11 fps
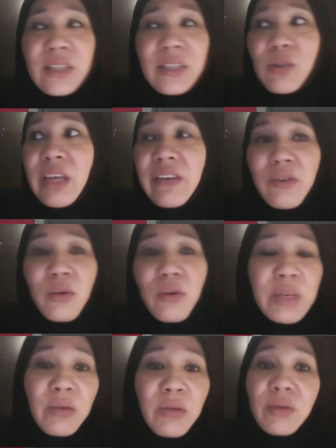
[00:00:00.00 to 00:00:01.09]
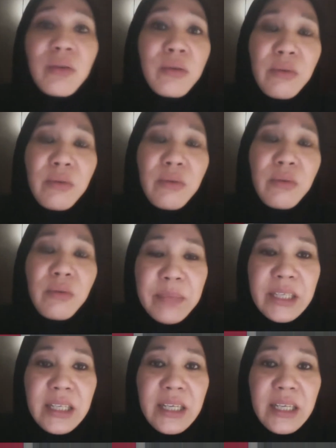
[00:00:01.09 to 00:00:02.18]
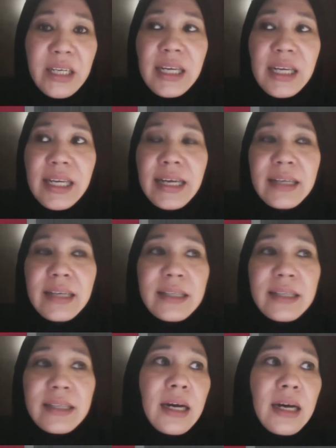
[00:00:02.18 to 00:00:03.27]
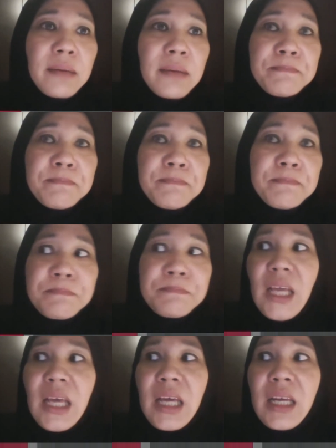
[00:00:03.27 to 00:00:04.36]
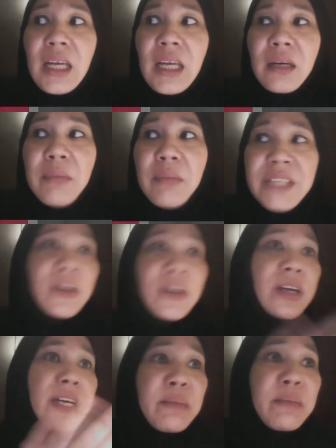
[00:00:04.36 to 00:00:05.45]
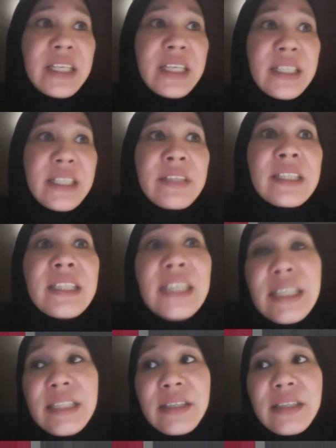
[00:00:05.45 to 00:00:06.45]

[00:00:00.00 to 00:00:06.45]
So therefore, we don't know what happened. Yeah. And as far as MH17 is